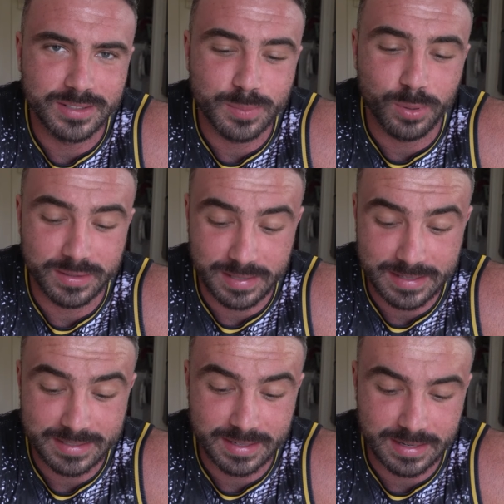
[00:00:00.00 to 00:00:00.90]
It's pretty
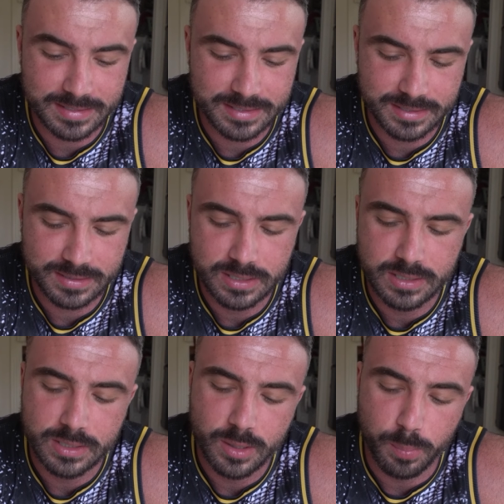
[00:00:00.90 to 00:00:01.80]
tasteless,
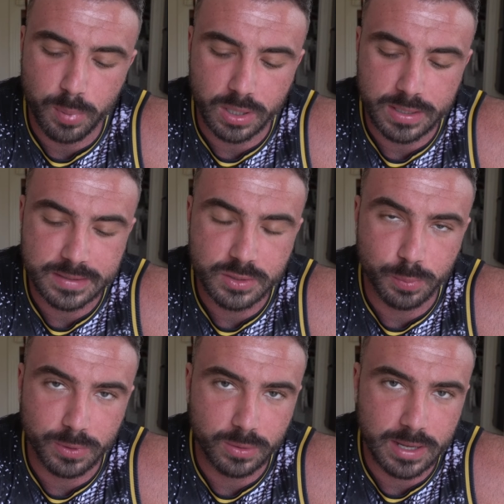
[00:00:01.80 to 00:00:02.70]
but it's
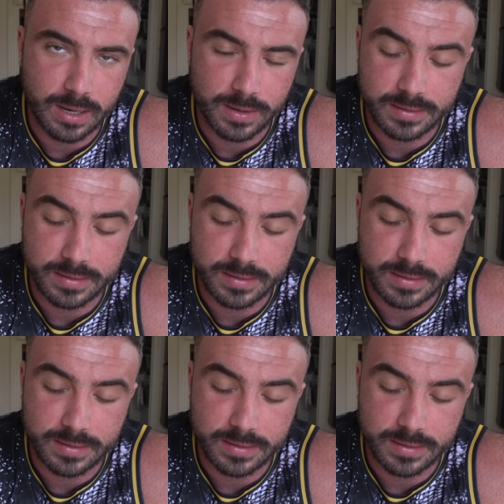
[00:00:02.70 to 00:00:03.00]
super low calorie.